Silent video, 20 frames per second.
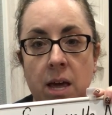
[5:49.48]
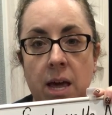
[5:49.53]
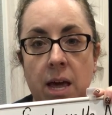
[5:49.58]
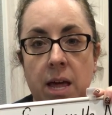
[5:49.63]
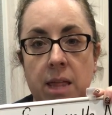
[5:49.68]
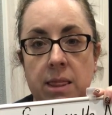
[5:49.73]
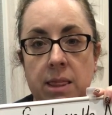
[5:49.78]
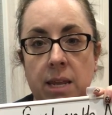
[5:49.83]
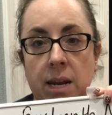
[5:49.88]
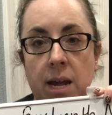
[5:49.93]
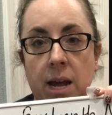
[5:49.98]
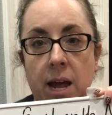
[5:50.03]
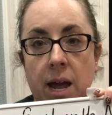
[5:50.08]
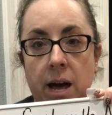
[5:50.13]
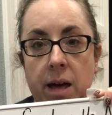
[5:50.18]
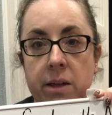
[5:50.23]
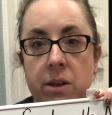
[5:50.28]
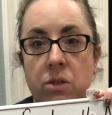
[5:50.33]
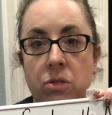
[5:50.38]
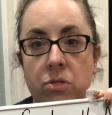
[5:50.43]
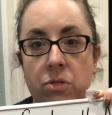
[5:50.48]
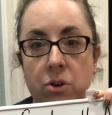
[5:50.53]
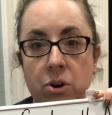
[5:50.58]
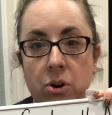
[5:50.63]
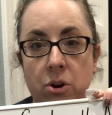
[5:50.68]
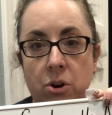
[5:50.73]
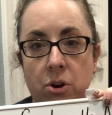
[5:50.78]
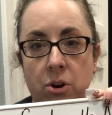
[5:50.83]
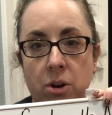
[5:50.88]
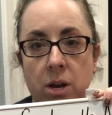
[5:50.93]
and then I add a
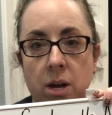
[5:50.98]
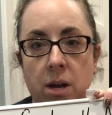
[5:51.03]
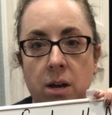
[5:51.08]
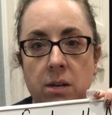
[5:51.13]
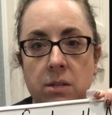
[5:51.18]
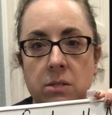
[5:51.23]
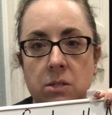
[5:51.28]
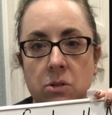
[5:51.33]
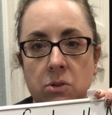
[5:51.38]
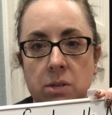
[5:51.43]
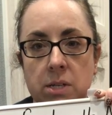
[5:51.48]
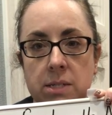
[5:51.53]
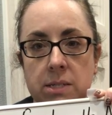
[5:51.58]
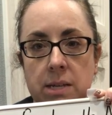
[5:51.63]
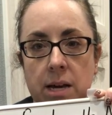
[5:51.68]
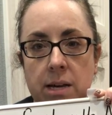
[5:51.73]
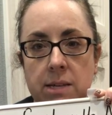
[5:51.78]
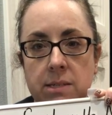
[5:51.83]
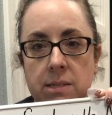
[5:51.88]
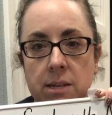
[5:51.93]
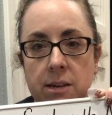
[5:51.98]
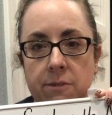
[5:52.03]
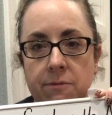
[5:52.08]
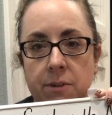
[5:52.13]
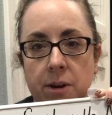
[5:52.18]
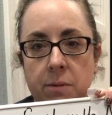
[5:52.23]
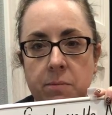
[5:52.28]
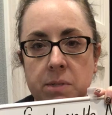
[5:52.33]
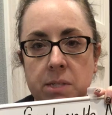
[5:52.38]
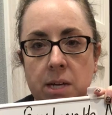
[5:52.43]
third. So it's as if
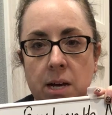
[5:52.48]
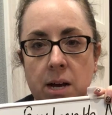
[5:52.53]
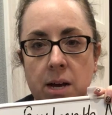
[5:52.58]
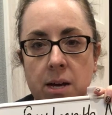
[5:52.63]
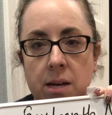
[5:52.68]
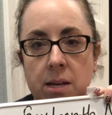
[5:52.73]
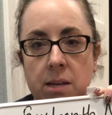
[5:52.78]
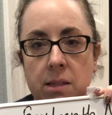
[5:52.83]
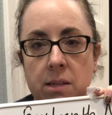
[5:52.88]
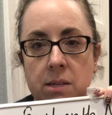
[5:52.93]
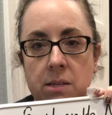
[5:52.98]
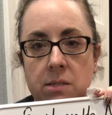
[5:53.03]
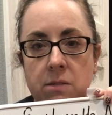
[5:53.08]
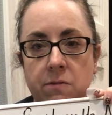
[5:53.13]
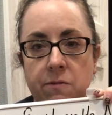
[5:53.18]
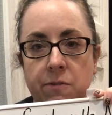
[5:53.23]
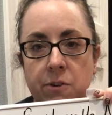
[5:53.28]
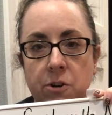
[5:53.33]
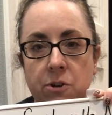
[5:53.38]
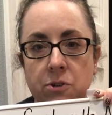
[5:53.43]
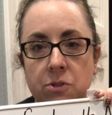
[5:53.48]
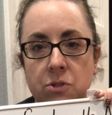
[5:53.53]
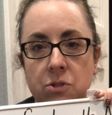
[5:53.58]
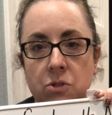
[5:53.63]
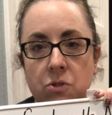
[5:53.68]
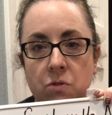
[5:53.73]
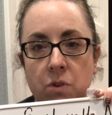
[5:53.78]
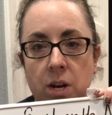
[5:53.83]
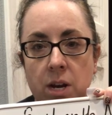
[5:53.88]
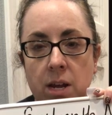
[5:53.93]
I'm tying these first
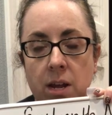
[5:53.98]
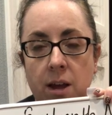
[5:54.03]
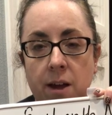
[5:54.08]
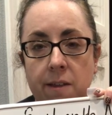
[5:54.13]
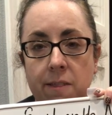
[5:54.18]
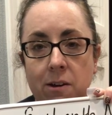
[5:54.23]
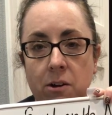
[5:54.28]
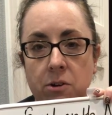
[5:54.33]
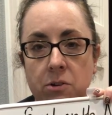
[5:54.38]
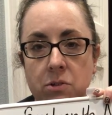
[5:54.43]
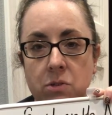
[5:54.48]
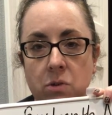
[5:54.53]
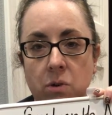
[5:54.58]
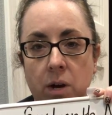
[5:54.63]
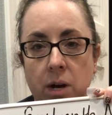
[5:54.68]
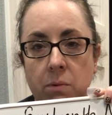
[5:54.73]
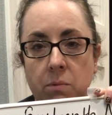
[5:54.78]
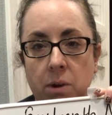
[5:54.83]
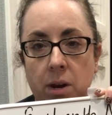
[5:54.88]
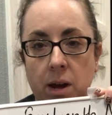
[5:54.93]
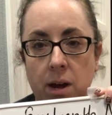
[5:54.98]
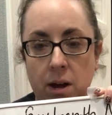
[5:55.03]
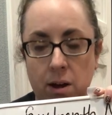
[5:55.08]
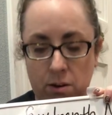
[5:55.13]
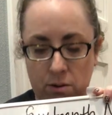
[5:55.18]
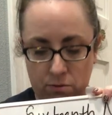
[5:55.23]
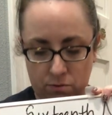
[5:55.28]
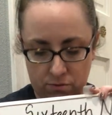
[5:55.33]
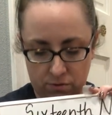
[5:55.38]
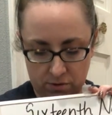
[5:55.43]
3 together. So I would
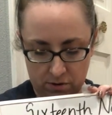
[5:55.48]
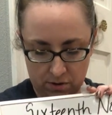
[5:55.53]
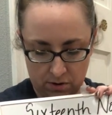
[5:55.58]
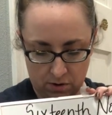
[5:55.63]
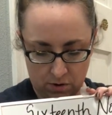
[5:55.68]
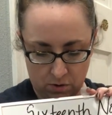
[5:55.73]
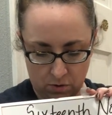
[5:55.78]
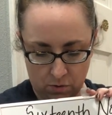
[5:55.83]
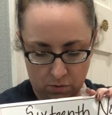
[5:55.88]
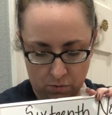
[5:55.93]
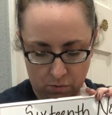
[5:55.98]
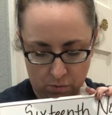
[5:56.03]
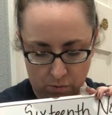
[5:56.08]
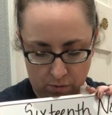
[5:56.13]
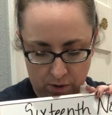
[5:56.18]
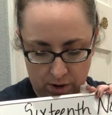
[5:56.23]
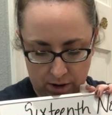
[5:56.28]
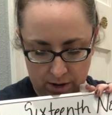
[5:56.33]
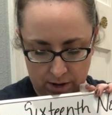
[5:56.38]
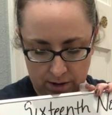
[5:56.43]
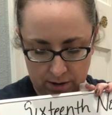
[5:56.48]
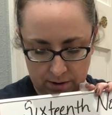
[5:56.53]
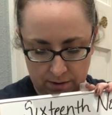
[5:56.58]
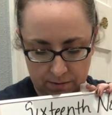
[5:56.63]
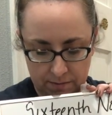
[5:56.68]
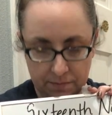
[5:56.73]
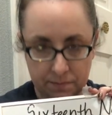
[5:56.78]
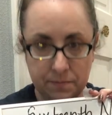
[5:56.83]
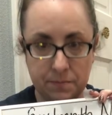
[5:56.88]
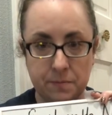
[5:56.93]
have 1,